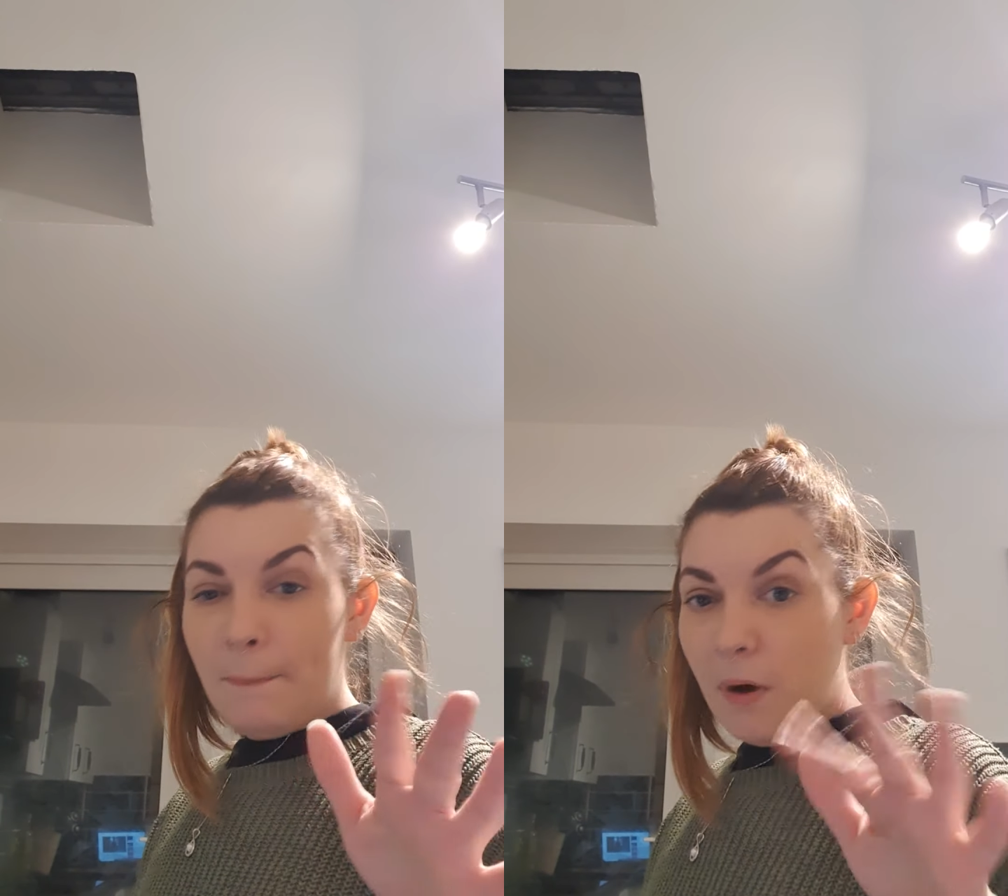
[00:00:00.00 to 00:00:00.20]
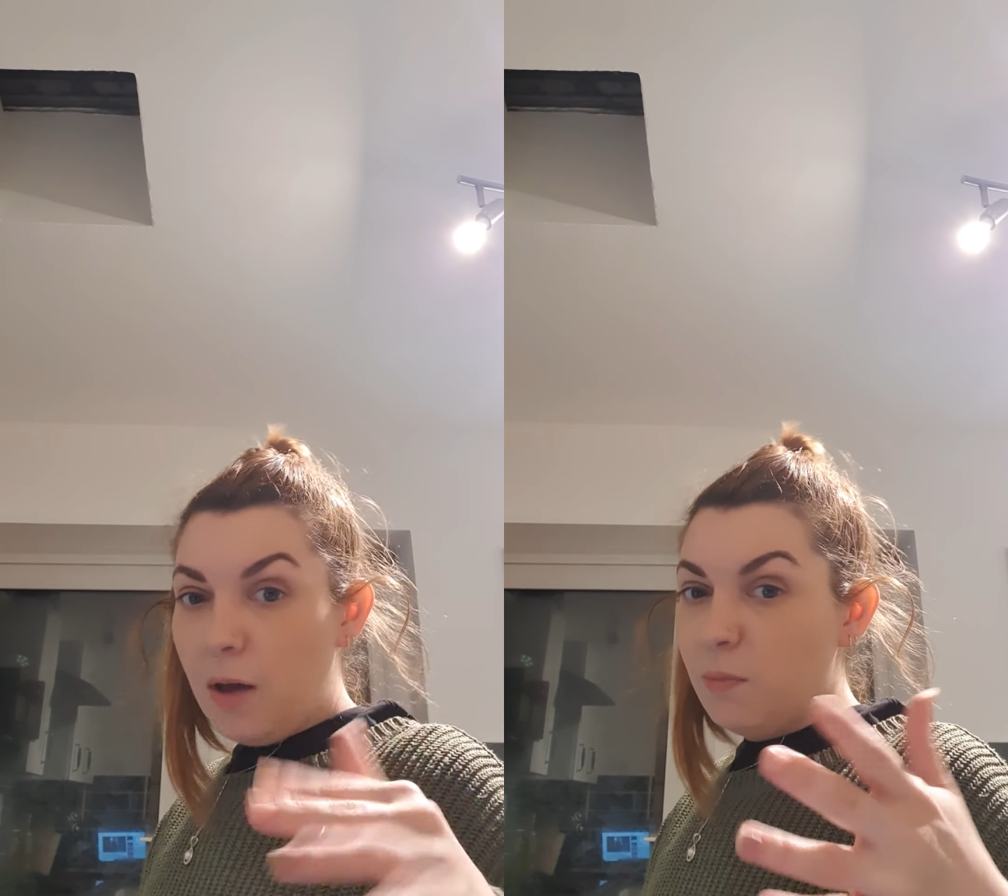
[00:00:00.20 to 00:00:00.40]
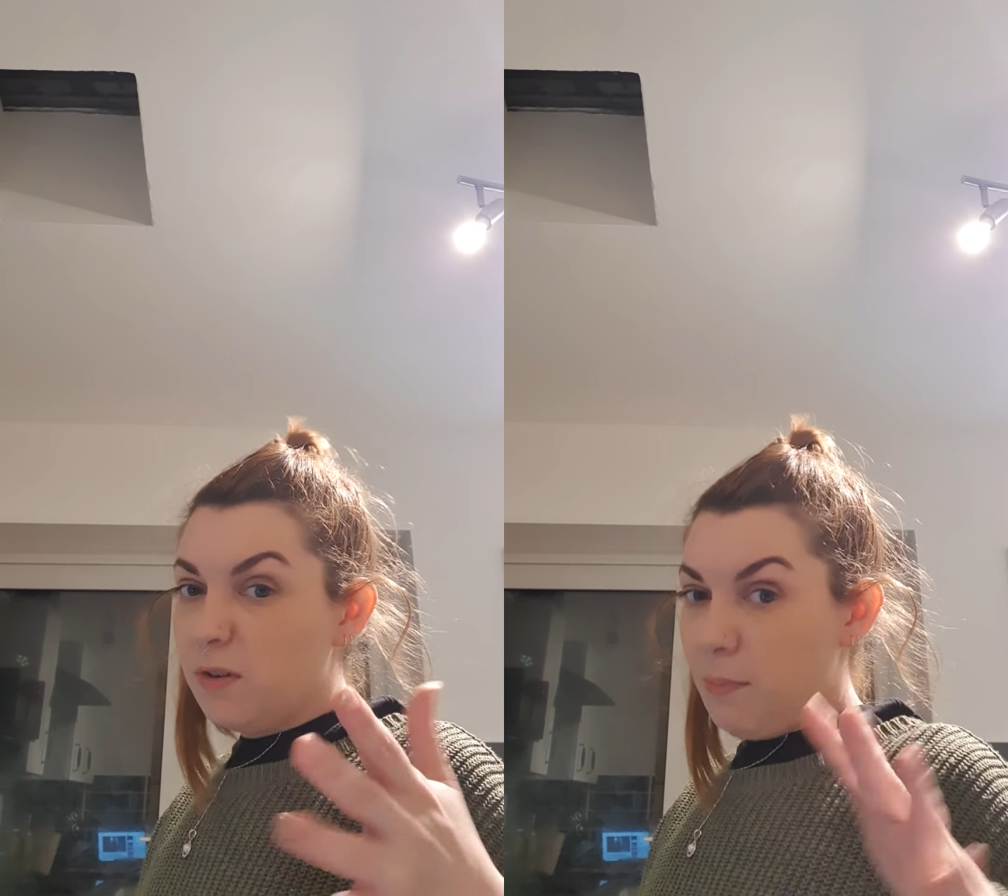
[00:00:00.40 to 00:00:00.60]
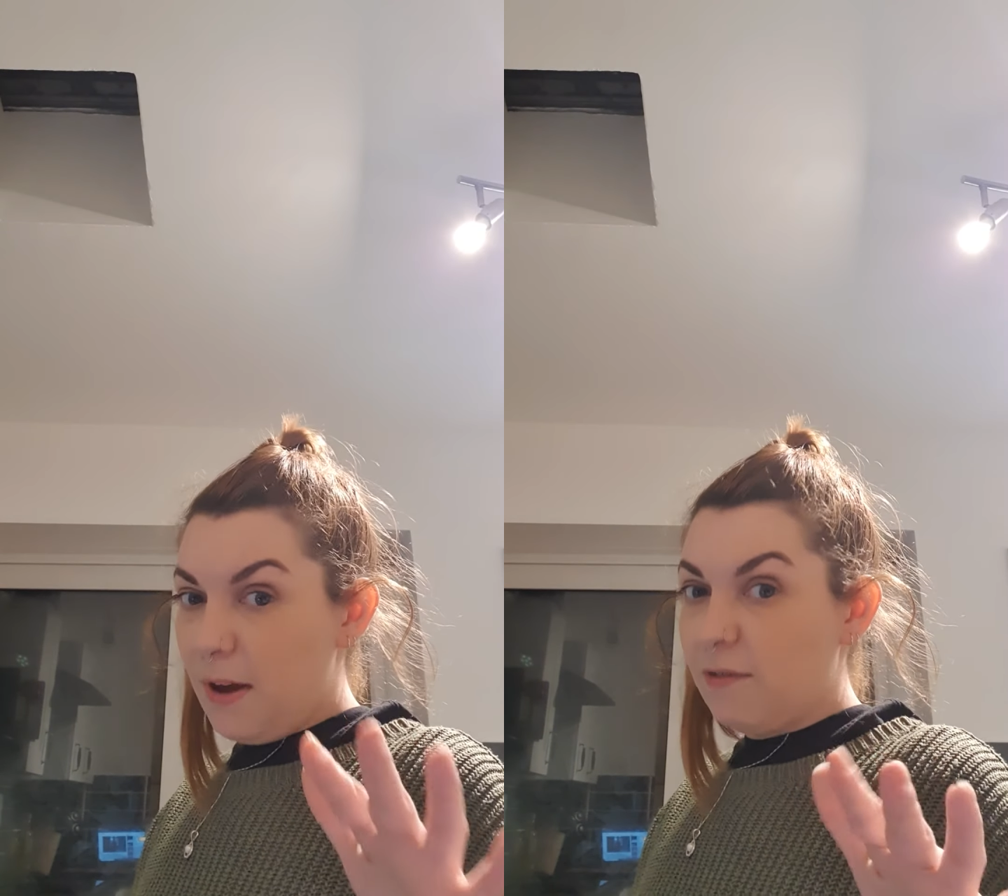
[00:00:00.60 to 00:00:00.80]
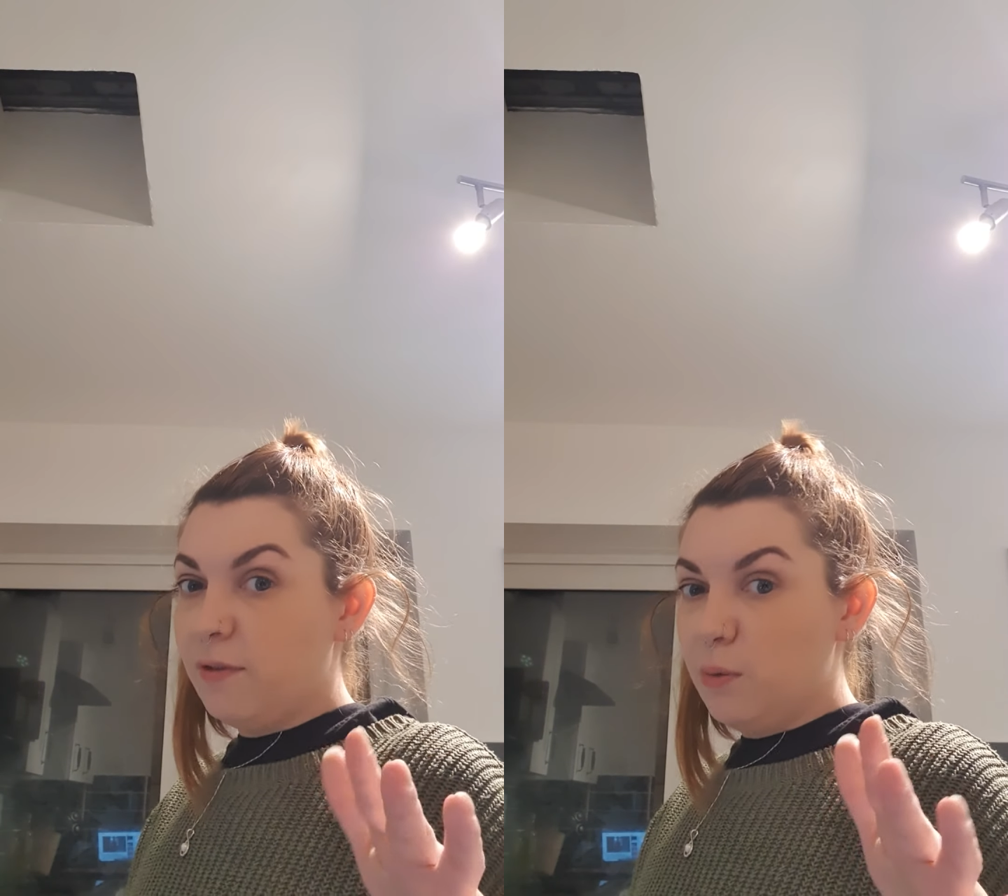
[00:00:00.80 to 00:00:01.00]
mine was
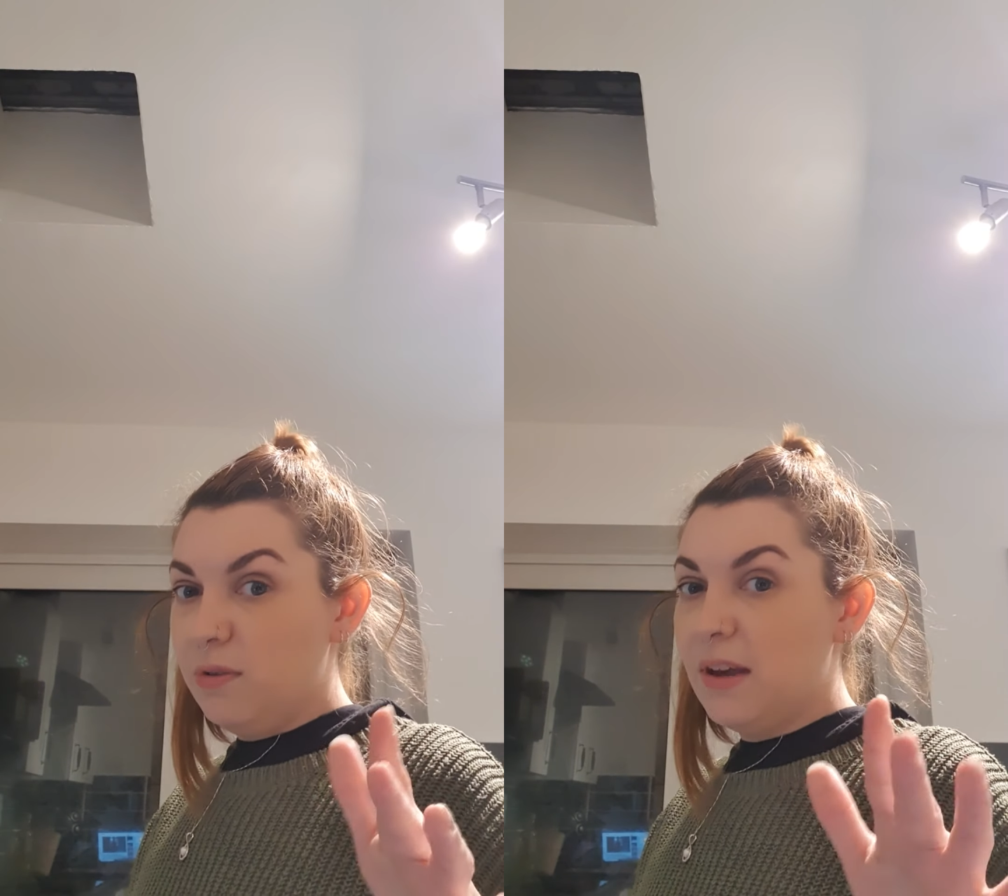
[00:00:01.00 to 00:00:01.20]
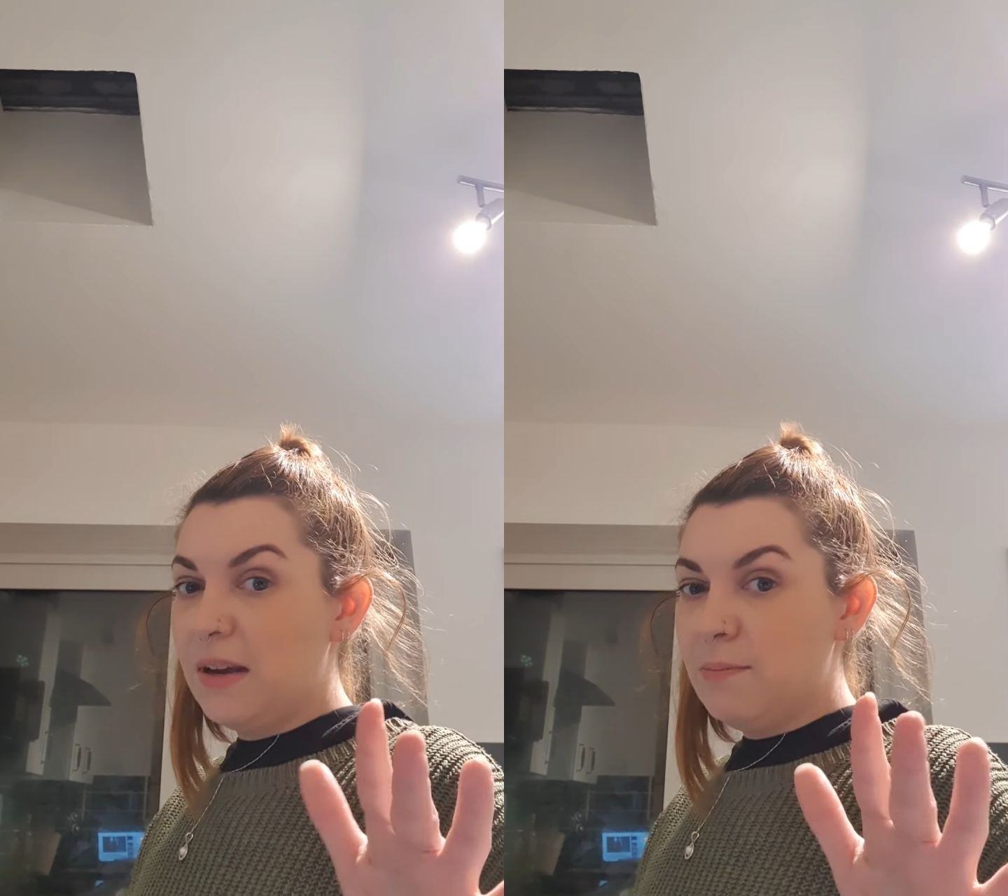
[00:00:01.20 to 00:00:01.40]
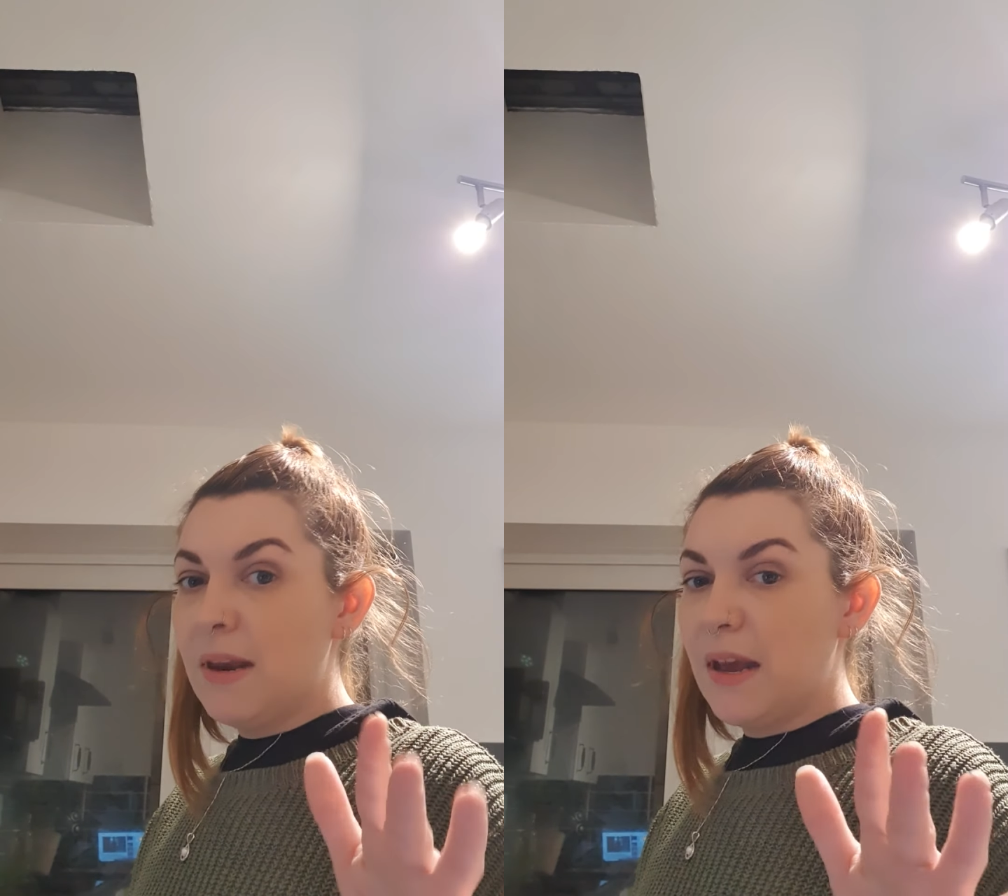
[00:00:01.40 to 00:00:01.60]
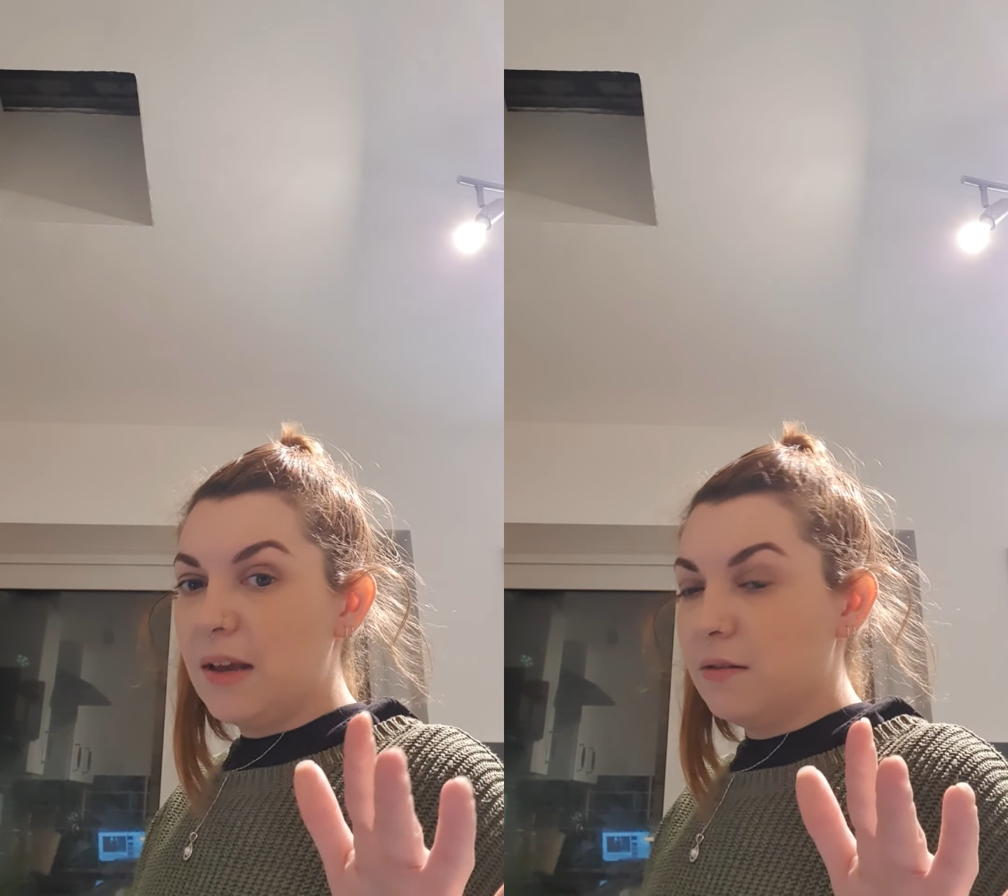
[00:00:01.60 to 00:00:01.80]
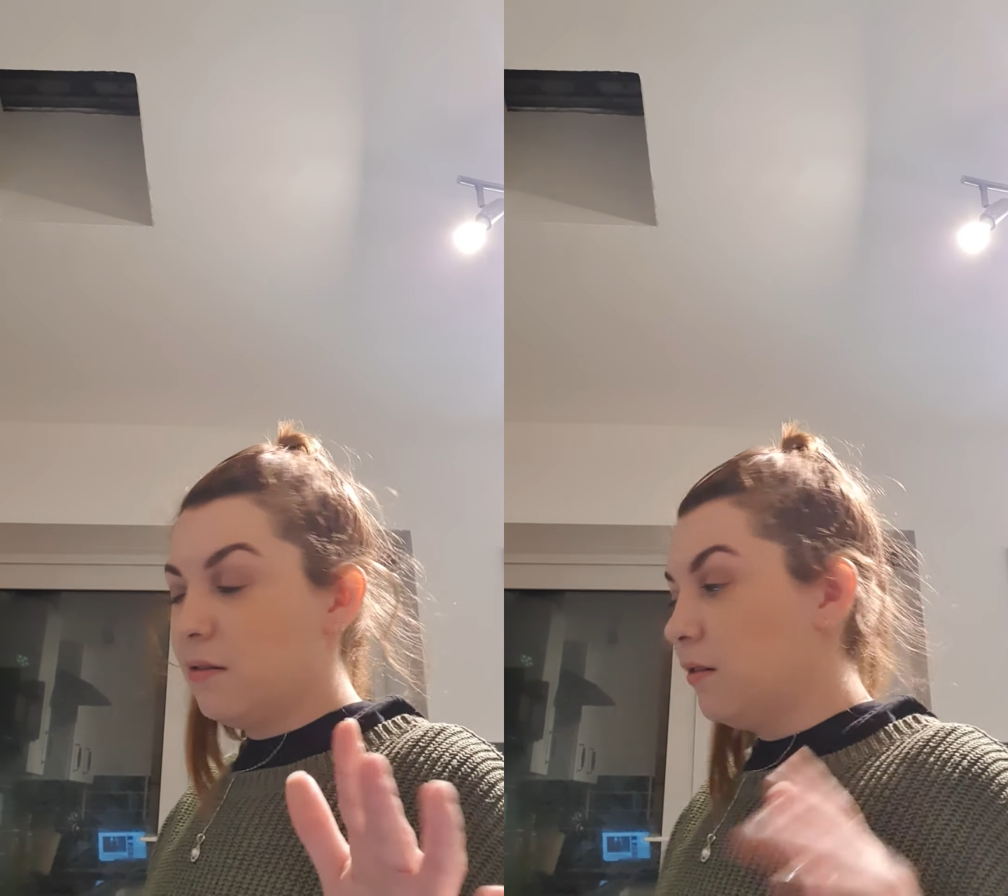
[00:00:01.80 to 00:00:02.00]
about 14
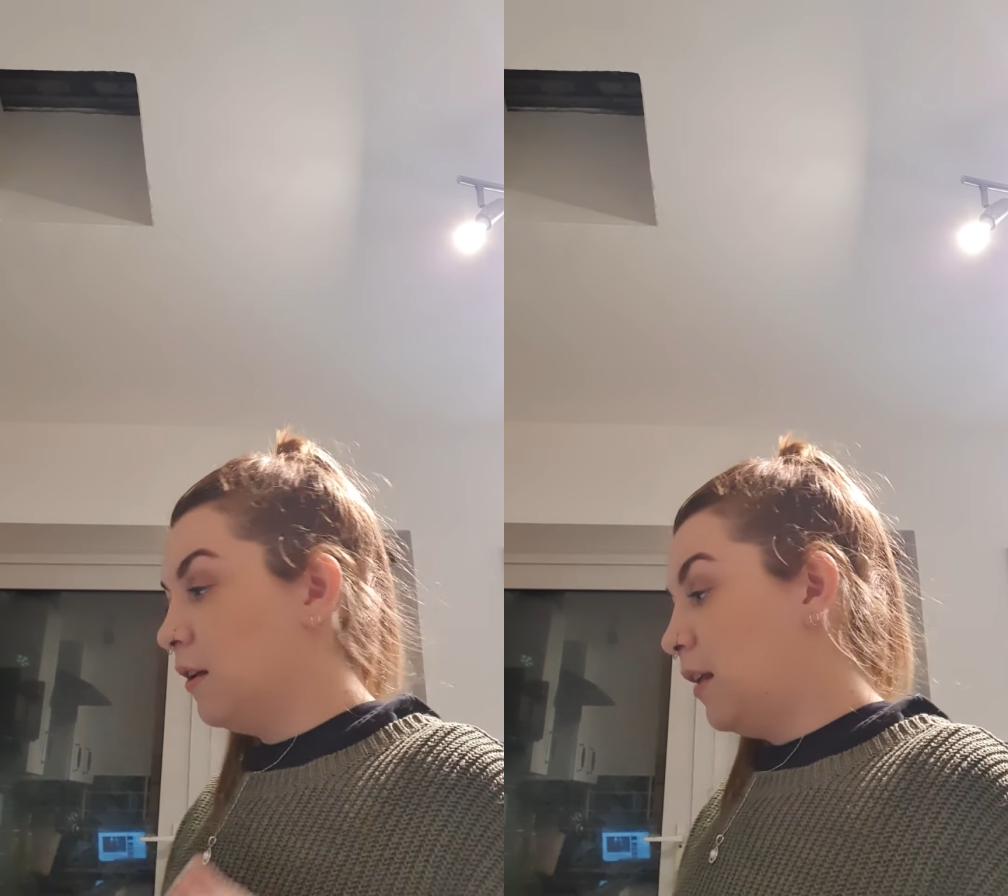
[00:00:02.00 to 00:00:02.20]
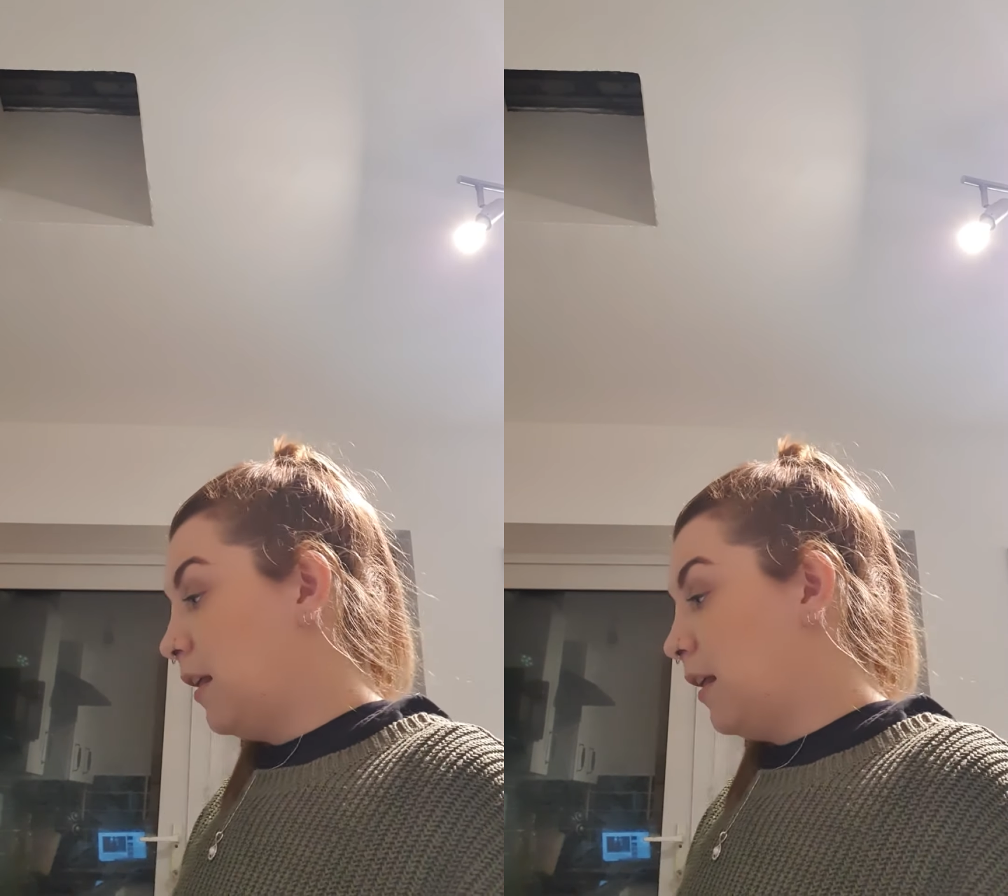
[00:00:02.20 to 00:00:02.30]
minutes.